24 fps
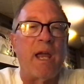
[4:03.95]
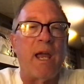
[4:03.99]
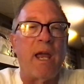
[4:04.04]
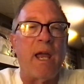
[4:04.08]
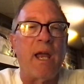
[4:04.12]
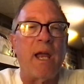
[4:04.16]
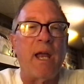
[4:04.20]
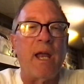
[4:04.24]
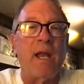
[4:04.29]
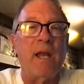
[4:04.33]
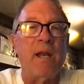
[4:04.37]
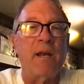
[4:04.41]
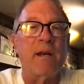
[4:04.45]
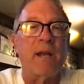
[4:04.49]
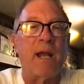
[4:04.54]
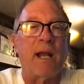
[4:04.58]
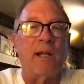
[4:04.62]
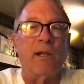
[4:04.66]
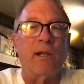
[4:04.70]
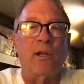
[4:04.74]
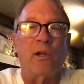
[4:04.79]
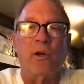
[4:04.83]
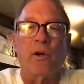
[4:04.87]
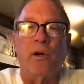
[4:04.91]
I
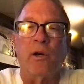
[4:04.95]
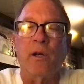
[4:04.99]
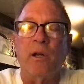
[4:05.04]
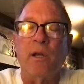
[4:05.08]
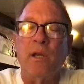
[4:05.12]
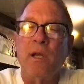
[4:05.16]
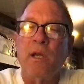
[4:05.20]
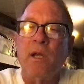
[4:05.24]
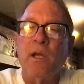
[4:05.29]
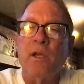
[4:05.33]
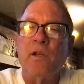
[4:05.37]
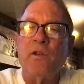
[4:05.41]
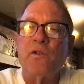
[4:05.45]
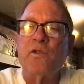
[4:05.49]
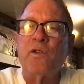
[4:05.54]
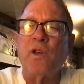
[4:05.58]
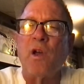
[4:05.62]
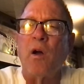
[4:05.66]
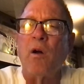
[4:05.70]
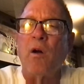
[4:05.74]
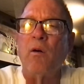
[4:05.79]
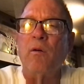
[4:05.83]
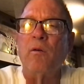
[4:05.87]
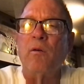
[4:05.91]
learned.
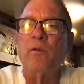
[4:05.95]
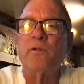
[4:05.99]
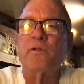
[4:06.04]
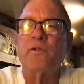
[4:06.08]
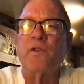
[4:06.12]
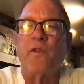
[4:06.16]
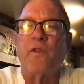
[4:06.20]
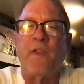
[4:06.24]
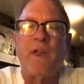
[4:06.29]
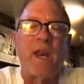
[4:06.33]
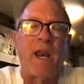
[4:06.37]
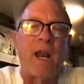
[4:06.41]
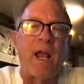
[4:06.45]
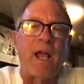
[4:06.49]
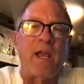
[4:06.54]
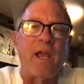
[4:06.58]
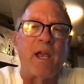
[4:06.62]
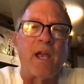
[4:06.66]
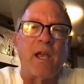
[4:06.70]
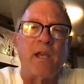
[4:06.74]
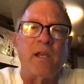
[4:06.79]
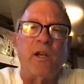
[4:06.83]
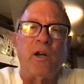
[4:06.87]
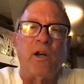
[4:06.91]
So then I
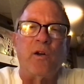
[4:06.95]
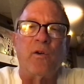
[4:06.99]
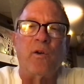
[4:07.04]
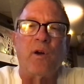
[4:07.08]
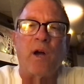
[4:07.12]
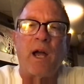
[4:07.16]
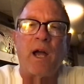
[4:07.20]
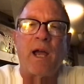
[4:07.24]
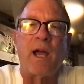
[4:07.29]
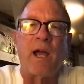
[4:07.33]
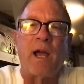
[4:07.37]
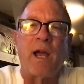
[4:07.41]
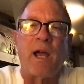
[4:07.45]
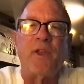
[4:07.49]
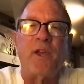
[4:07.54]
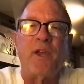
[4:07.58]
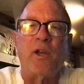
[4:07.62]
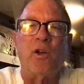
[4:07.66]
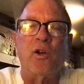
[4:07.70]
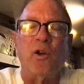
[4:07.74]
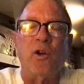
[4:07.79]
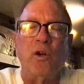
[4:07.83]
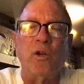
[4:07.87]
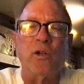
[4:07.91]

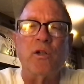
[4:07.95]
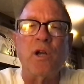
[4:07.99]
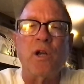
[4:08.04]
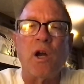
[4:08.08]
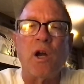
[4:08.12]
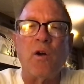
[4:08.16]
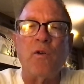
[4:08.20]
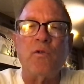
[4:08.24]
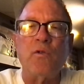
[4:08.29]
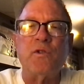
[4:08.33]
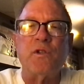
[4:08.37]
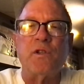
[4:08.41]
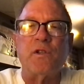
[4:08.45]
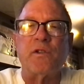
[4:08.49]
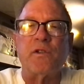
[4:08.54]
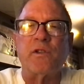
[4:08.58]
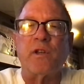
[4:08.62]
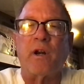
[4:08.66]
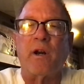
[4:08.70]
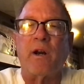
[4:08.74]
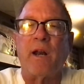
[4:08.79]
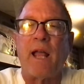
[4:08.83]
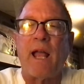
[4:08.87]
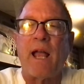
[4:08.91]
think good coaches
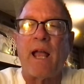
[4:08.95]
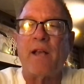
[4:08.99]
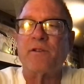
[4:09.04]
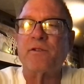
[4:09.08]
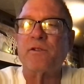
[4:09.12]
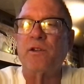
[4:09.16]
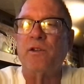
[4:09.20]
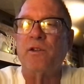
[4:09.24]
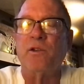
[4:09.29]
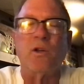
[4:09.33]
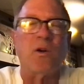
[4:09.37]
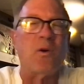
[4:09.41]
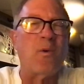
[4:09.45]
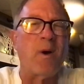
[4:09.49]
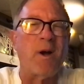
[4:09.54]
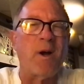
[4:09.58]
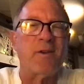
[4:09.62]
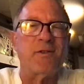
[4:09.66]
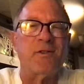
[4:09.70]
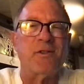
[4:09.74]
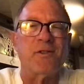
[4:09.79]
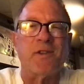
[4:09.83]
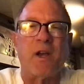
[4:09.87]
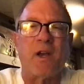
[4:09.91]
start asking the
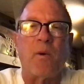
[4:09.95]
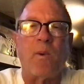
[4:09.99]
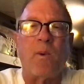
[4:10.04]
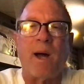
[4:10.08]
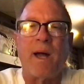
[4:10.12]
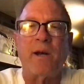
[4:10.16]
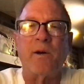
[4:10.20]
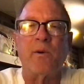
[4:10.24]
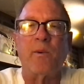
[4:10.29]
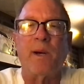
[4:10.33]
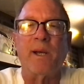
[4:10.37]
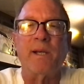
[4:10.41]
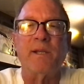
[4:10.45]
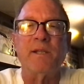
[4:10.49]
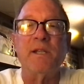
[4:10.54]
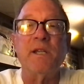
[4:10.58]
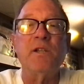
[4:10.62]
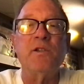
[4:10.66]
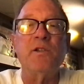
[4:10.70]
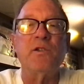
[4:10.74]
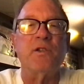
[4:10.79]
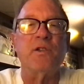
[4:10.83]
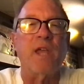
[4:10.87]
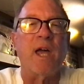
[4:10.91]
questions like, why do I
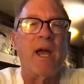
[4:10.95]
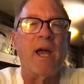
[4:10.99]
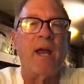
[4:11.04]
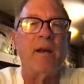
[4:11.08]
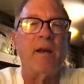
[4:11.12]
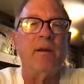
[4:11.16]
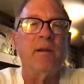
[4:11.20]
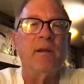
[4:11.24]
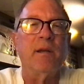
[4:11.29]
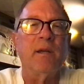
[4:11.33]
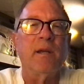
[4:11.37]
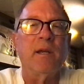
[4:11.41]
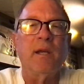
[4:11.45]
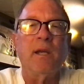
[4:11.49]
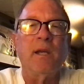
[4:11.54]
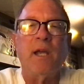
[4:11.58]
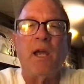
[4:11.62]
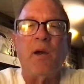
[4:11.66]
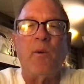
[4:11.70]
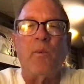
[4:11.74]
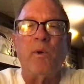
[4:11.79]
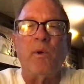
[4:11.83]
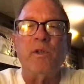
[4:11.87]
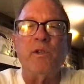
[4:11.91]
teach that?
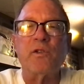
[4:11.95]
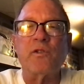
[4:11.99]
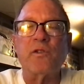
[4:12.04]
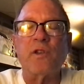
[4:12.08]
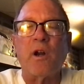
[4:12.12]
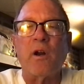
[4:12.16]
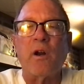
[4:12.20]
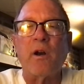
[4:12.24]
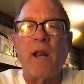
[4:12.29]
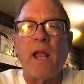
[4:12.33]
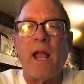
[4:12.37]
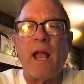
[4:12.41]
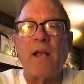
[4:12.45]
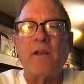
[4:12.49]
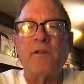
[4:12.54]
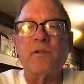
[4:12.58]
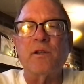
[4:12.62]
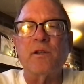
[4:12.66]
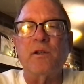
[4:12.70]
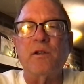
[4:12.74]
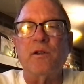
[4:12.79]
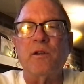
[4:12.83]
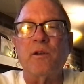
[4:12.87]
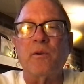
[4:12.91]
And when you start
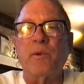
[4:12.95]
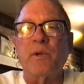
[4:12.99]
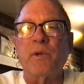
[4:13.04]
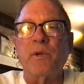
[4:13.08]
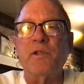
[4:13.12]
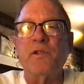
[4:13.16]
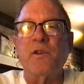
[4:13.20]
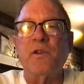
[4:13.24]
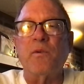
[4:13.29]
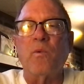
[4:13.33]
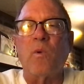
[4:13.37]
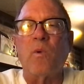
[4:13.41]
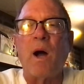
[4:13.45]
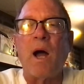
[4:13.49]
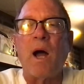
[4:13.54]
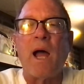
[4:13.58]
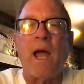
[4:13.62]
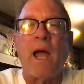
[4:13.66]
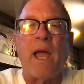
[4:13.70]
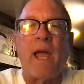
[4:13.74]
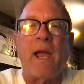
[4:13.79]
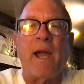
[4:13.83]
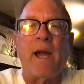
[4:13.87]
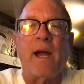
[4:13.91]
asking the reason
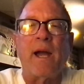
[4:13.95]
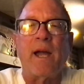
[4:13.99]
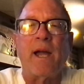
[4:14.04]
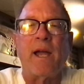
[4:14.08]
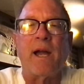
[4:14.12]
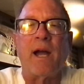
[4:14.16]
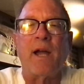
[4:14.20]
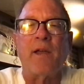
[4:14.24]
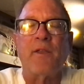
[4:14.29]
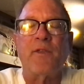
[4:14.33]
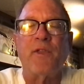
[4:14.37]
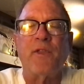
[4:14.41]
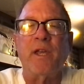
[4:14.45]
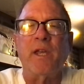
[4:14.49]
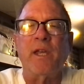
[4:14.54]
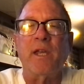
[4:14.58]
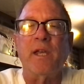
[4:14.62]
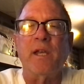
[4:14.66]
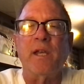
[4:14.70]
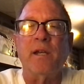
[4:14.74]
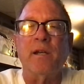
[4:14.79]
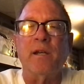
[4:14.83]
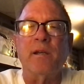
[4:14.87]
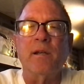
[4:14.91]
why, I think
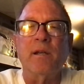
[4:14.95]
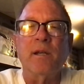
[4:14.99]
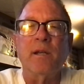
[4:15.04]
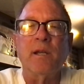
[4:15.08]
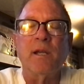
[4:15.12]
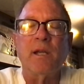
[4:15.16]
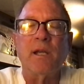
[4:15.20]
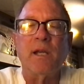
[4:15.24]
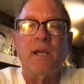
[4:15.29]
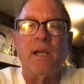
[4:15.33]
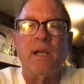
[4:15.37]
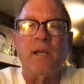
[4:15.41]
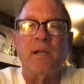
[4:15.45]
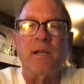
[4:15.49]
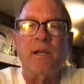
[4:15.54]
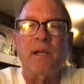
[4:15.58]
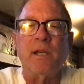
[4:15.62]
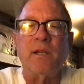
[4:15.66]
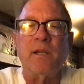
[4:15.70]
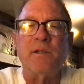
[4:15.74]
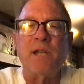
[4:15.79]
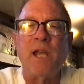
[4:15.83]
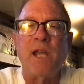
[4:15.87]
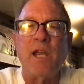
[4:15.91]

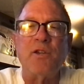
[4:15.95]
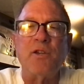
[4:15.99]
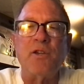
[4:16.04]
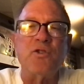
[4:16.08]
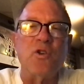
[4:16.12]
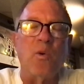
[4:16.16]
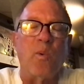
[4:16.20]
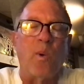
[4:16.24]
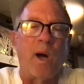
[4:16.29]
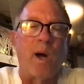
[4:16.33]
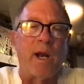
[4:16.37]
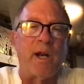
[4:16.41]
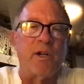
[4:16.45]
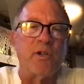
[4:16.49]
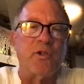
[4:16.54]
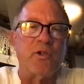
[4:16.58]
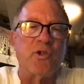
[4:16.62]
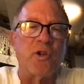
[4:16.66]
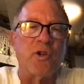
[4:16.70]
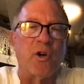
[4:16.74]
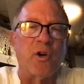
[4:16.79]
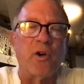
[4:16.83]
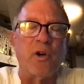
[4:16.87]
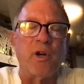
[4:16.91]
it takes you on a
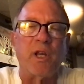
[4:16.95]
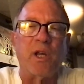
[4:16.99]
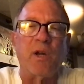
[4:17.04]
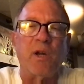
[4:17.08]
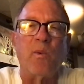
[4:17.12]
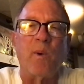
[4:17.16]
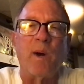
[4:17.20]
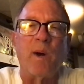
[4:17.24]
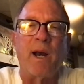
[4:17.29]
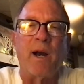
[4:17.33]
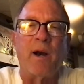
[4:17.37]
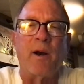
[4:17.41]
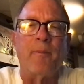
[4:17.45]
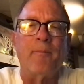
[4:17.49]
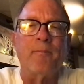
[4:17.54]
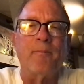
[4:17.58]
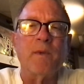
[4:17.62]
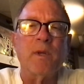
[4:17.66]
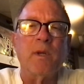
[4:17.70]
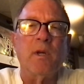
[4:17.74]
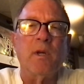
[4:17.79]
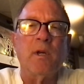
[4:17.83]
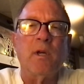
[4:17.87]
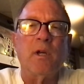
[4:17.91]
journey where
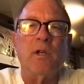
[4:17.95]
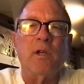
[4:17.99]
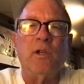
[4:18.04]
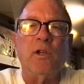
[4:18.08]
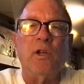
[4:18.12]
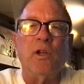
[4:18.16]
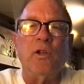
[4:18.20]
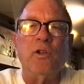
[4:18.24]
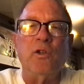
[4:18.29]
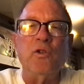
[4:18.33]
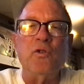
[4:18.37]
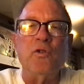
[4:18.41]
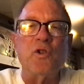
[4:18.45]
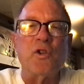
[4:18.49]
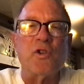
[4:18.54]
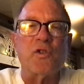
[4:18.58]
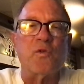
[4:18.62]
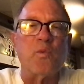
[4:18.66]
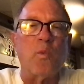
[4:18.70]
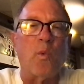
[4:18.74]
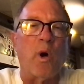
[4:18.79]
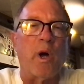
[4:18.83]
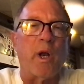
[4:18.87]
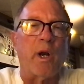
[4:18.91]
you
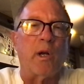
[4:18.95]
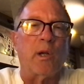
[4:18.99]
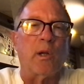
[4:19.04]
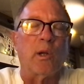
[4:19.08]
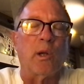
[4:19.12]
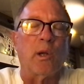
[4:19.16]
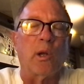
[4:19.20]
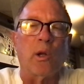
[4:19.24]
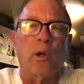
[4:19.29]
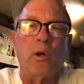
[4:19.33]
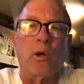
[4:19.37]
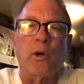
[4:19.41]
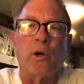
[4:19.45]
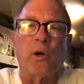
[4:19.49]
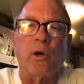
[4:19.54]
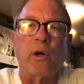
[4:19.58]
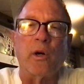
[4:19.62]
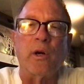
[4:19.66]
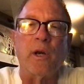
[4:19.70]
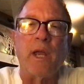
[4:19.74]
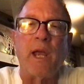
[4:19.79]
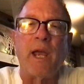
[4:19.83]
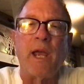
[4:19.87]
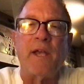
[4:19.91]
just want to
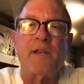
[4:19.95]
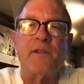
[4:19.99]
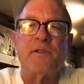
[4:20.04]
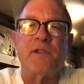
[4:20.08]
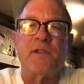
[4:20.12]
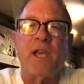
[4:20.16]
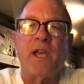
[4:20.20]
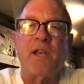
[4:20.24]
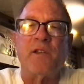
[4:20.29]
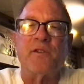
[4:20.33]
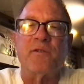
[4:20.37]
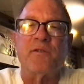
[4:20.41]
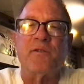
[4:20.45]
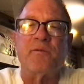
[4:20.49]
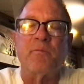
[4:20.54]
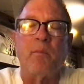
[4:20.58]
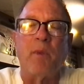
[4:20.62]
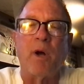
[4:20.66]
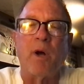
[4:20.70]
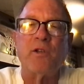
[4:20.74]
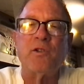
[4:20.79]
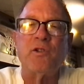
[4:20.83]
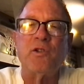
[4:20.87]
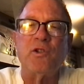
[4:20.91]
learn as
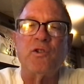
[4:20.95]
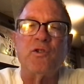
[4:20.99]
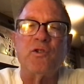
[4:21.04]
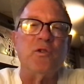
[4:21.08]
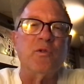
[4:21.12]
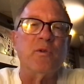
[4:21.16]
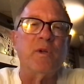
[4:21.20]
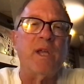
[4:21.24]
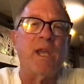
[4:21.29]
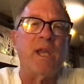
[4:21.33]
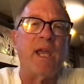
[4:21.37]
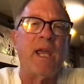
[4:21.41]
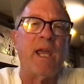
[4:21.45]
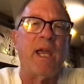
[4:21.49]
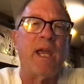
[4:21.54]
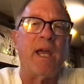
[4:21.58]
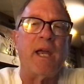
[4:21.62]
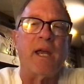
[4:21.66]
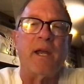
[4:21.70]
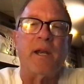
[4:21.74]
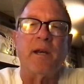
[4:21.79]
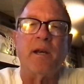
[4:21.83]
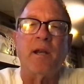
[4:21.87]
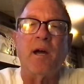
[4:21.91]
much as you
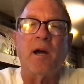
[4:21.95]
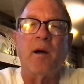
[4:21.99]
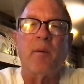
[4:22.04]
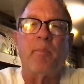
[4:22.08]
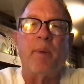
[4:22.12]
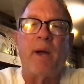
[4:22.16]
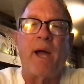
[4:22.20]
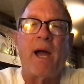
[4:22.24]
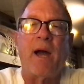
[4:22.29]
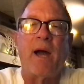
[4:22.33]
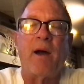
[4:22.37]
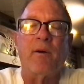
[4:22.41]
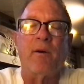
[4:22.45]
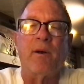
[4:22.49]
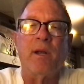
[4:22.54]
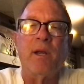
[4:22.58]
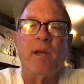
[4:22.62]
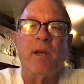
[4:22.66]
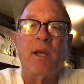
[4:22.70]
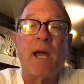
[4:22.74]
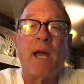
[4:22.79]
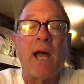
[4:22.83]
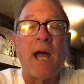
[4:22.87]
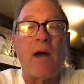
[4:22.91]
can about
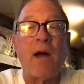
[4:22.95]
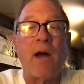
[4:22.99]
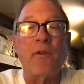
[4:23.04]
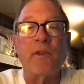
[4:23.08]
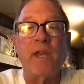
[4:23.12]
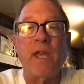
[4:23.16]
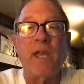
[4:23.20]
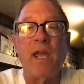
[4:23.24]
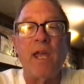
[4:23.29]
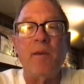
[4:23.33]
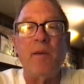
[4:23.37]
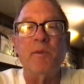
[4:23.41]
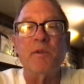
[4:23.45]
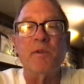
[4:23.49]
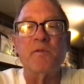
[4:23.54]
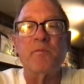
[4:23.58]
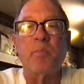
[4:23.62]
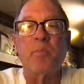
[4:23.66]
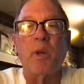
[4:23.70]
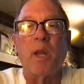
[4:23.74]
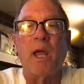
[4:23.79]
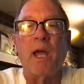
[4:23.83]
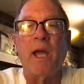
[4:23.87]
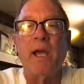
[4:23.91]
how the game is
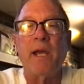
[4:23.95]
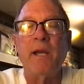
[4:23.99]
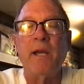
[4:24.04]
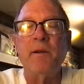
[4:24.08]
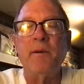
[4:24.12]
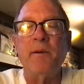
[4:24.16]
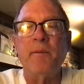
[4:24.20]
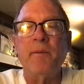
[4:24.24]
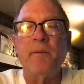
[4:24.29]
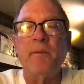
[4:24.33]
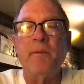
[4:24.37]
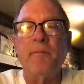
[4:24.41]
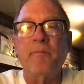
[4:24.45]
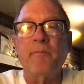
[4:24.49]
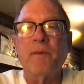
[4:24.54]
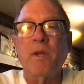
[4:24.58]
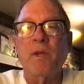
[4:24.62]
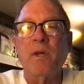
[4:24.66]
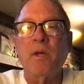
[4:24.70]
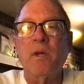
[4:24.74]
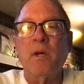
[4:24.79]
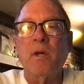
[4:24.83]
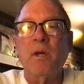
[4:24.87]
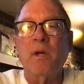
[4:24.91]
played.
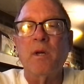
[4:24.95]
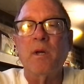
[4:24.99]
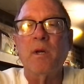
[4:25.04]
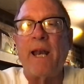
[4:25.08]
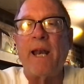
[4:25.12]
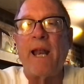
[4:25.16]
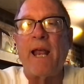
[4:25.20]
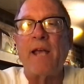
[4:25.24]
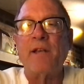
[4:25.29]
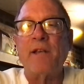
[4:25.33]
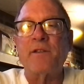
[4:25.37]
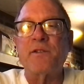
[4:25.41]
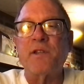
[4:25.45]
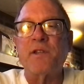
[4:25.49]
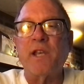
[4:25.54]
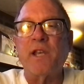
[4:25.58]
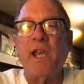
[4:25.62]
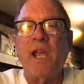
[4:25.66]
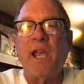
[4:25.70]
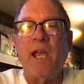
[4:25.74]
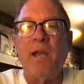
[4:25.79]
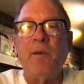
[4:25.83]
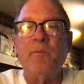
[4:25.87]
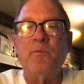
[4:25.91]
And
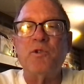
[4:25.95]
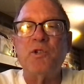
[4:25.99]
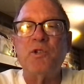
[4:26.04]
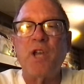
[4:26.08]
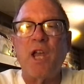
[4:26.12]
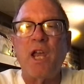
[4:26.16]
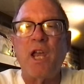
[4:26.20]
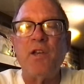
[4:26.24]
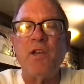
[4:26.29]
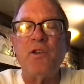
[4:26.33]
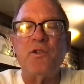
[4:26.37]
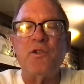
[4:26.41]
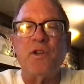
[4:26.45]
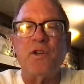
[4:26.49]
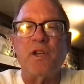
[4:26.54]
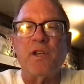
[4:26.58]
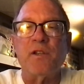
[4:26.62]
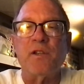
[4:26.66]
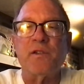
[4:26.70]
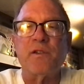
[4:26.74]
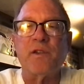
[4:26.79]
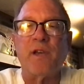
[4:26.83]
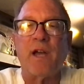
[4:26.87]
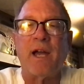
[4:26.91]
as the game
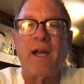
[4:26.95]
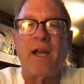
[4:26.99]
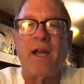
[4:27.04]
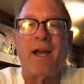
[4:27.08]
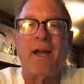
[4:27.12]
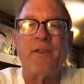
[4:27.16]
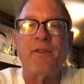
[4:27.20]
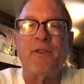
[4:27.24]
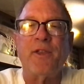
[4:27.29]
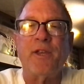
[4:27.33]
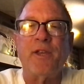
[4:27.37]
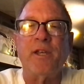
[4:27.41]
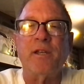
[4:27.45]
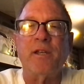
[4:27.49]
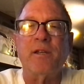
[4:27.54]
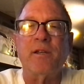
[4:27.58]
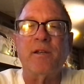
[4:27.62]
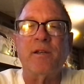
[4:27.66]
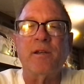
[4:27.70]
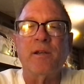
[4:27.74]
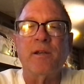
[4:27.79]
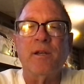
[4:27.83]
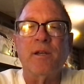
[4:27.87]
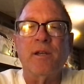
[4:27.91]
changes, I
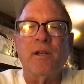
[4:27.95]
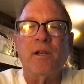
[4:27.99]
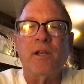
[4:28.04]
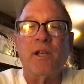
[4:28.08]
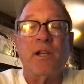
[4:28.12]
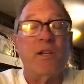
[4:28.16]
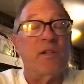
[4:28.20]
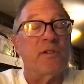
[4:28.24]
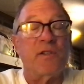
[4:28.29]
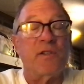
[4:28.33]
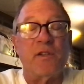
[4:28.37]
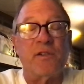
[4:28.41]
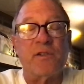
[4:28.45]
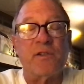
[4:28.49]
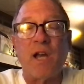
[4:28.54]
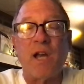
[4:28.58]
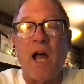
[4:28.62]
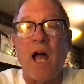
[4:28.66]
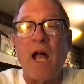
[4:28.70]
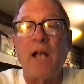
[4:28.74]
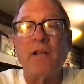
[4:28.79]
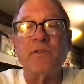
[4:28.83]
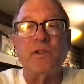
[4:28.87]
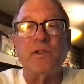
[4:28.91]
think, because it's
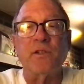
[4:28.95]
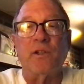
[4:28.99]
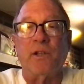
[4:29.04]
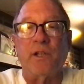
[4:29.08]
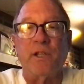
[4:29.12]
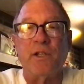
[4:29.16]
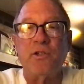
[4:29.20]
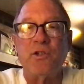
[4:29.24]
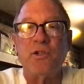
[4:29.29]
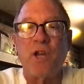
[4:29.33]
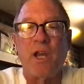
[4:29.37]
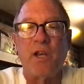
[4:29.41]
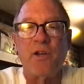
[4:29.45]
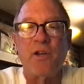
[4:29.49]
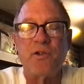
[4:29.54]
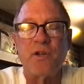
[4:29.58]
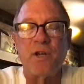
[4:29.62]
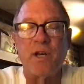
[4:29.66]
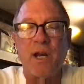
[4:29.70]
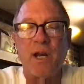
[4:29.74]
constantly changing.